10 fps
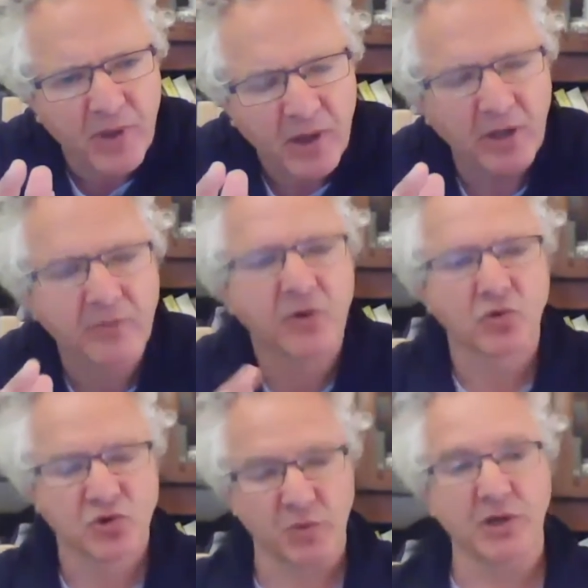And of
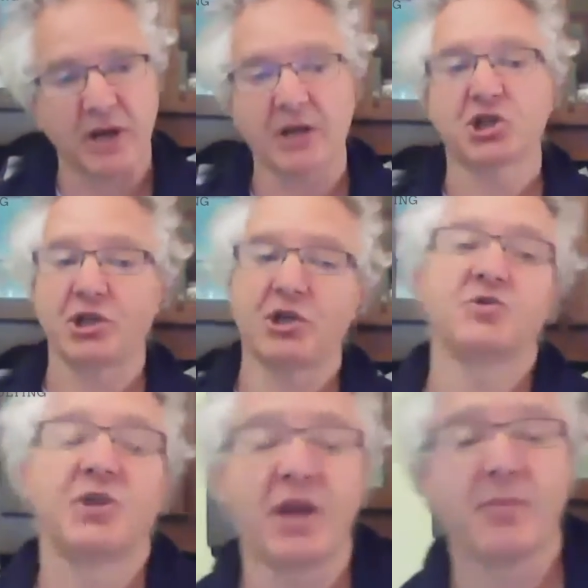course, we can actually use
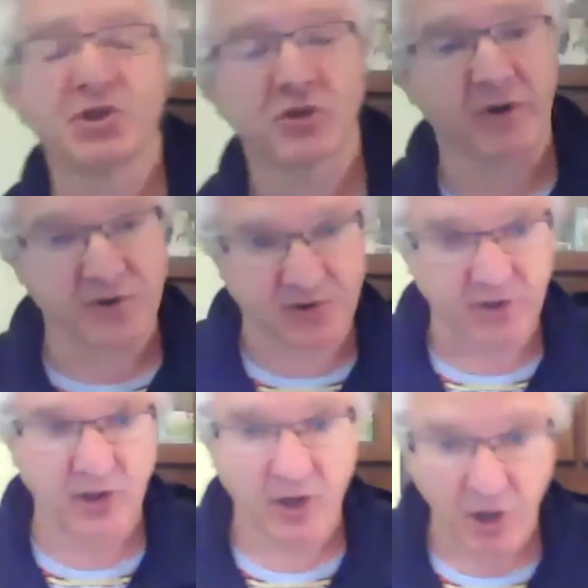the image of
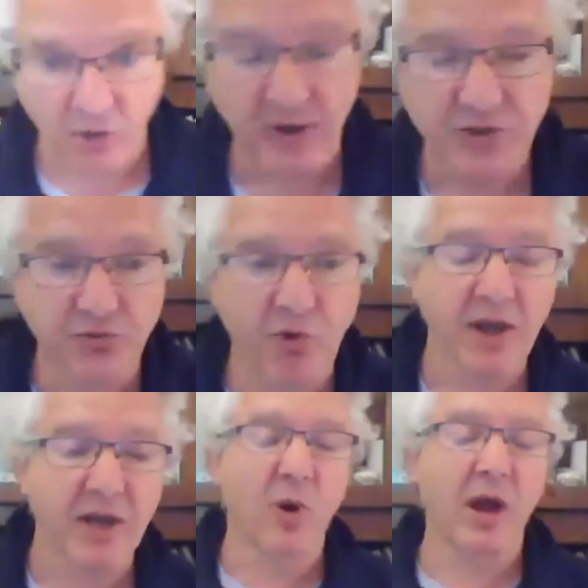us
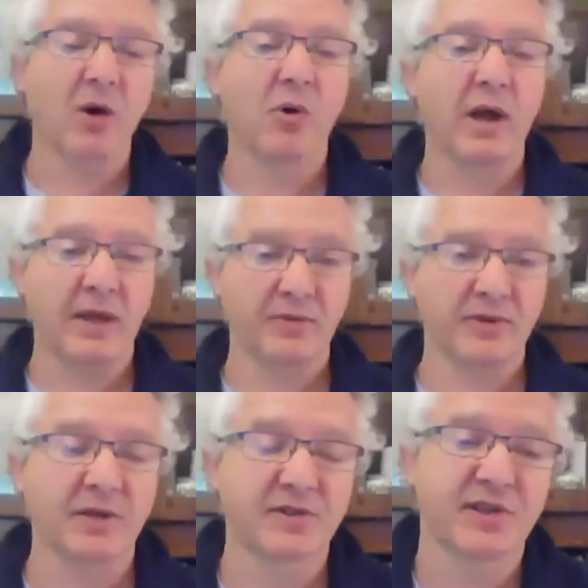running well
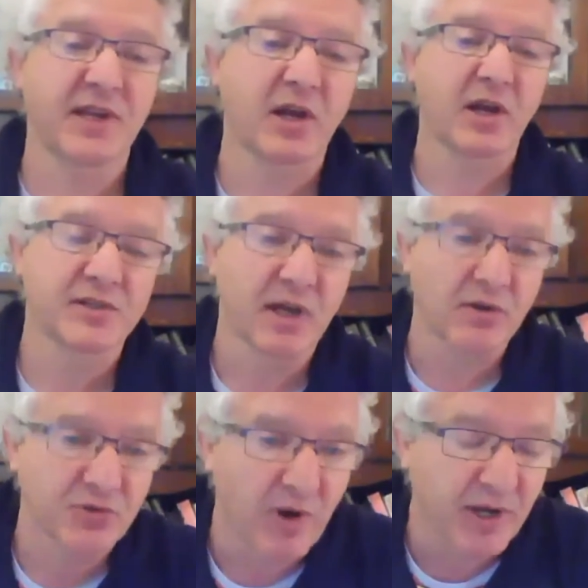and seeing
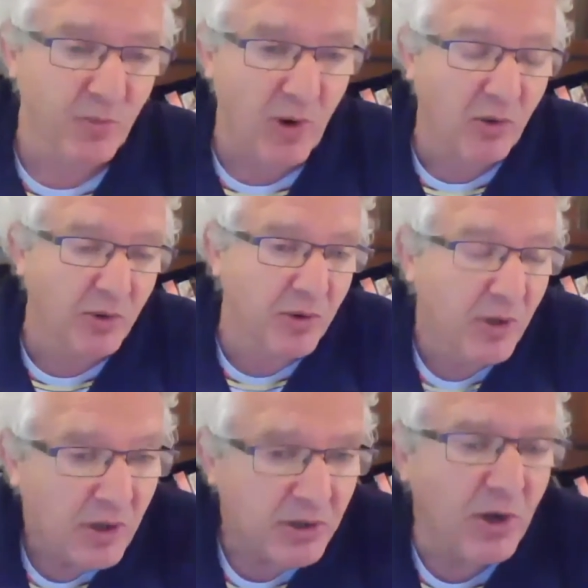ourselves running well. And,
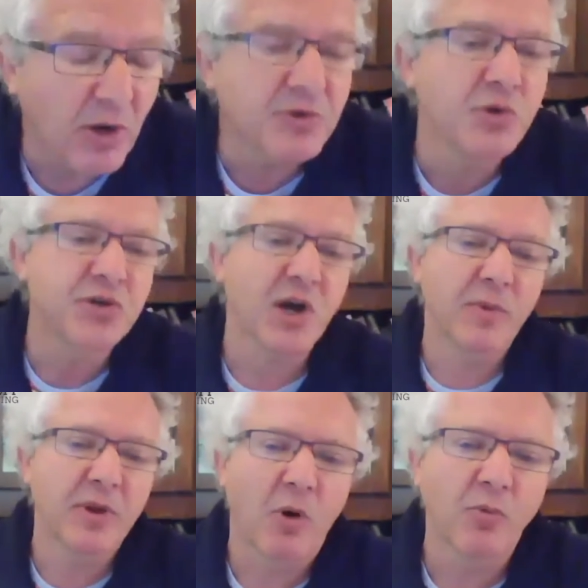you know, you tell
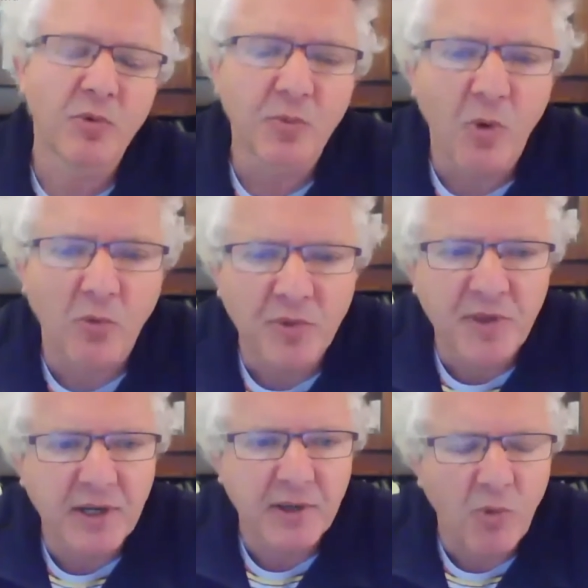me what would
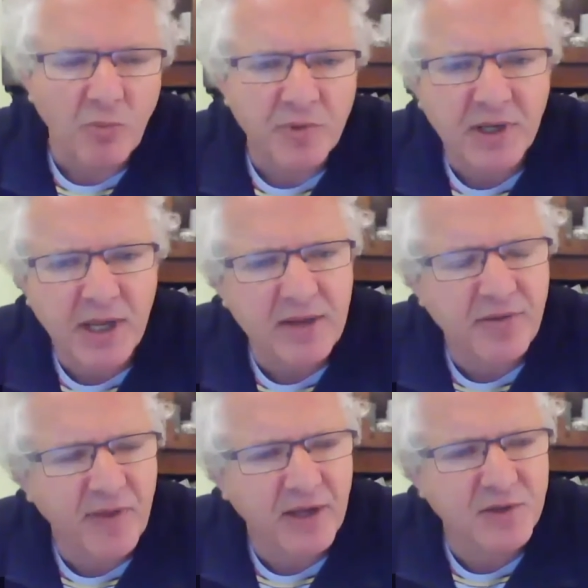the key
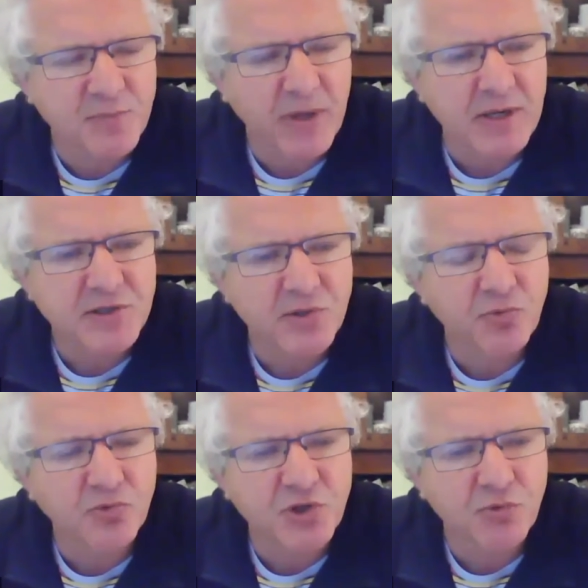things be to
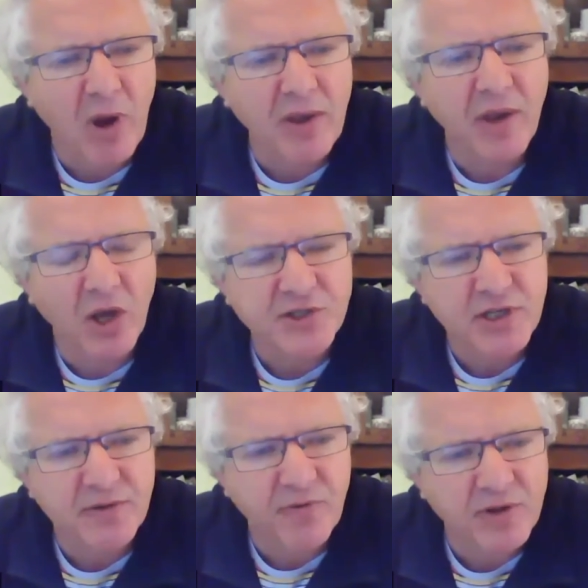run
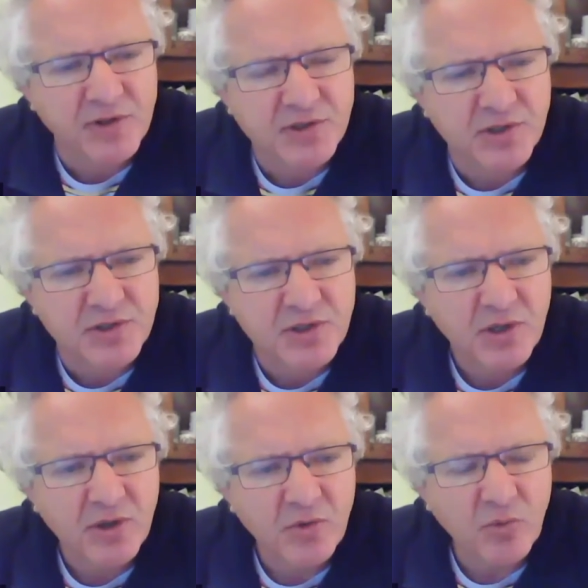nicely, for instance,
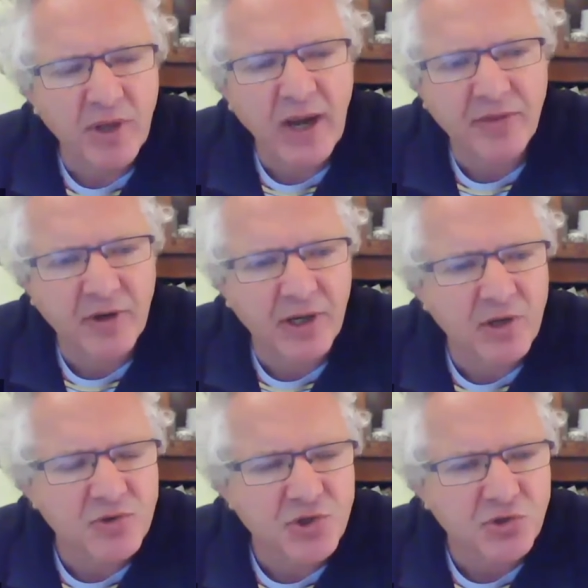with an athlete
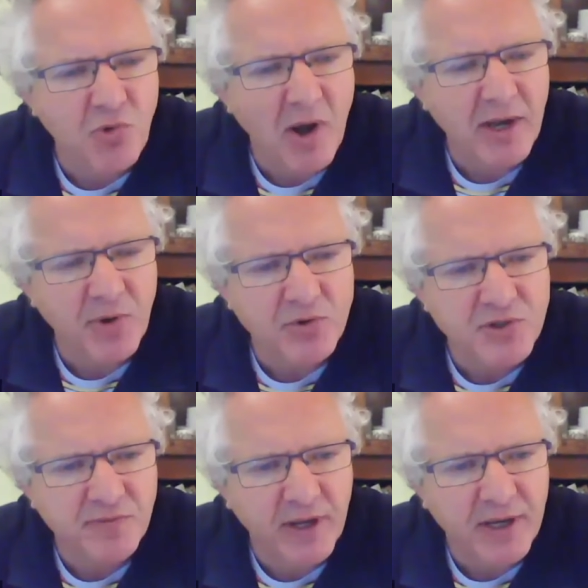who's just running
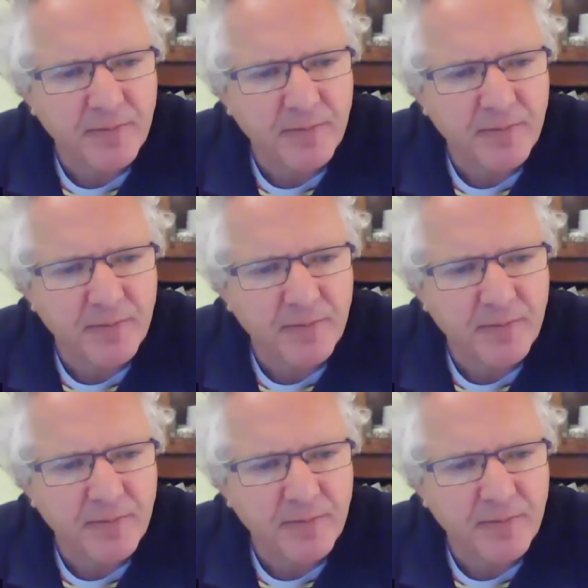beautifully?